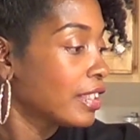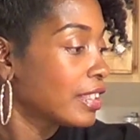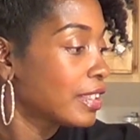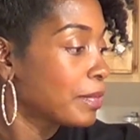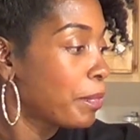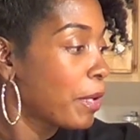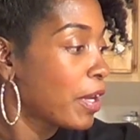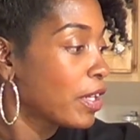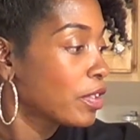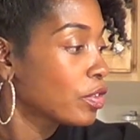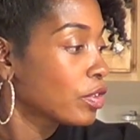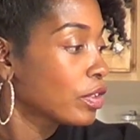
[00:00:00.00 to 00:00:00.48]

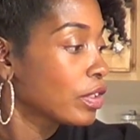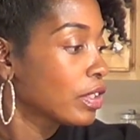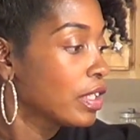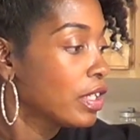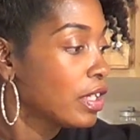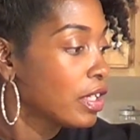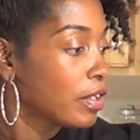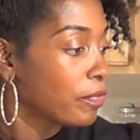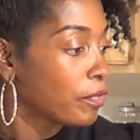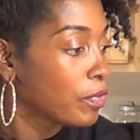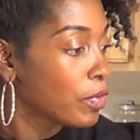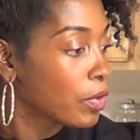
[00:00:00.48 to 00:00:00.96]
especially
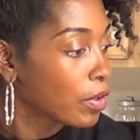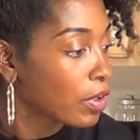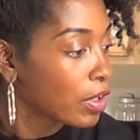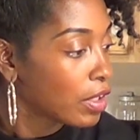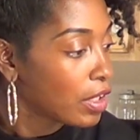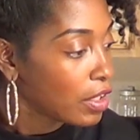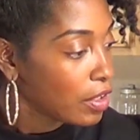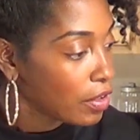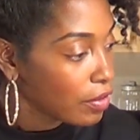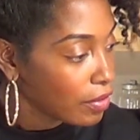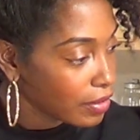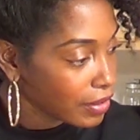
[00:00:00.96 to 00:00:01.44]
if you're
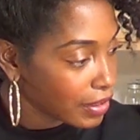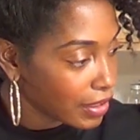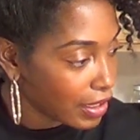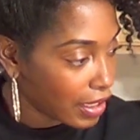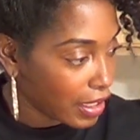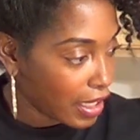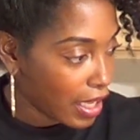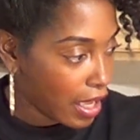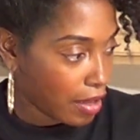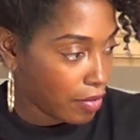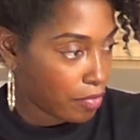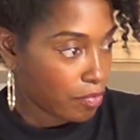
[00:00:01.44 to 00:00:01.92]
going to use it
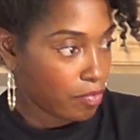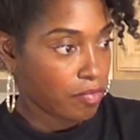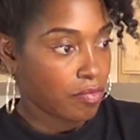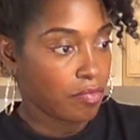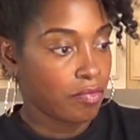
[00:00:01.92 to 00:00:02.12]
again,